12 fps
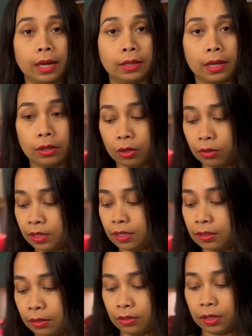And then you
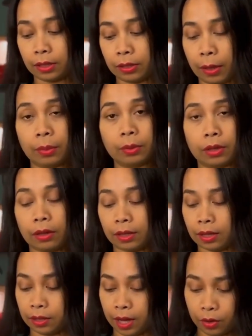can just simply
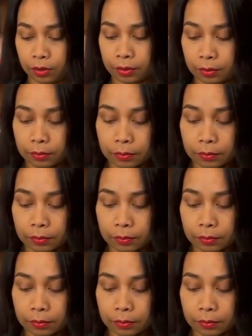take it out,